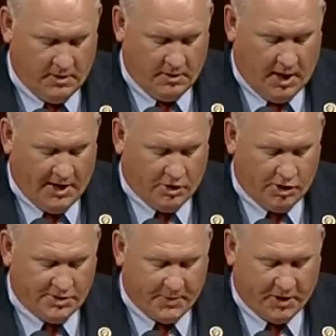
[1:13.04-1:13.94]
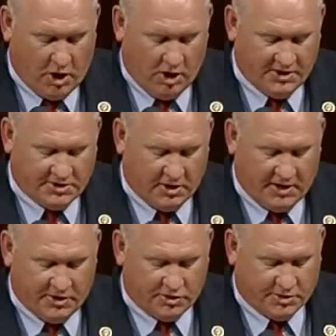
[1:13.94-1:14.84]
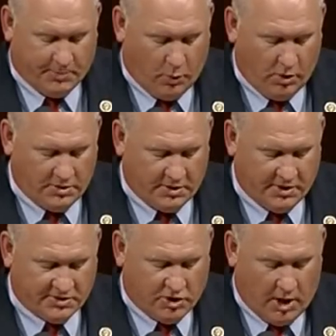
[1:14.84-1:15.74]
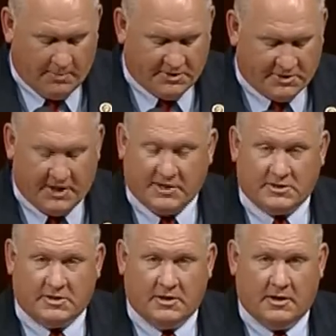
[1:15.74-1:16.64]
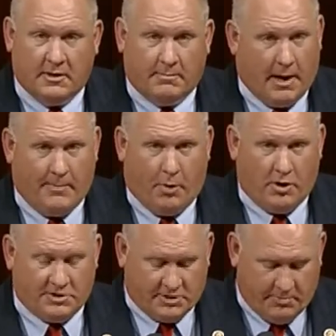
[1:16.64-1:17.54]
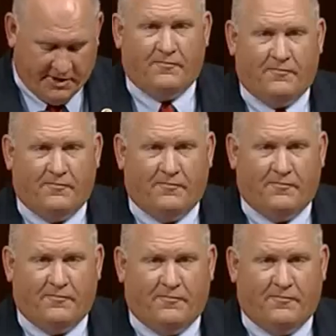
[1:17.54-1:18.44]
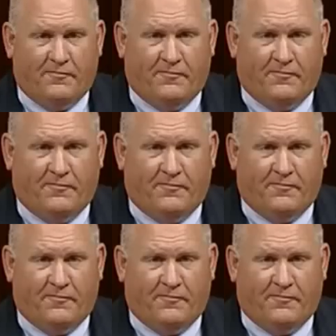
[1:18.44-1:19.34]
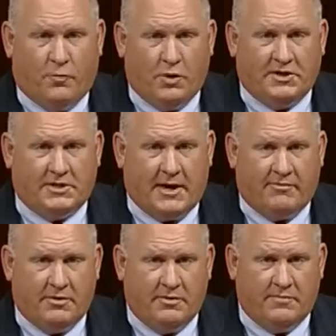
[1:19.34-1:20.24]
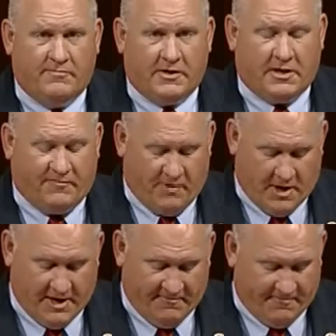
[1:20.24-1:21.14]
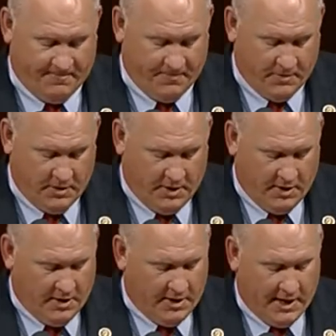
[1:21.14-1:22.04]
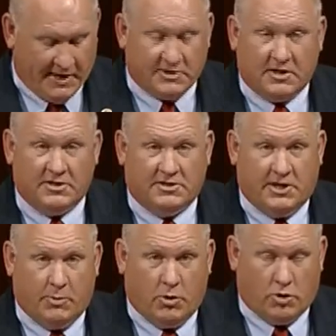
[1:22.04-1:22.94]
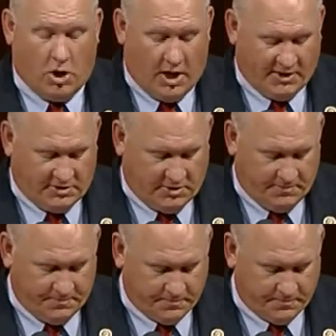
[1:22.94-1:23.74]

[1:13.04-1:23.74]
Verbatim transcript: Now, I encourage my colleagues to lend their support to this common sense bipartisan measure, H.R. 4755. It has zero cost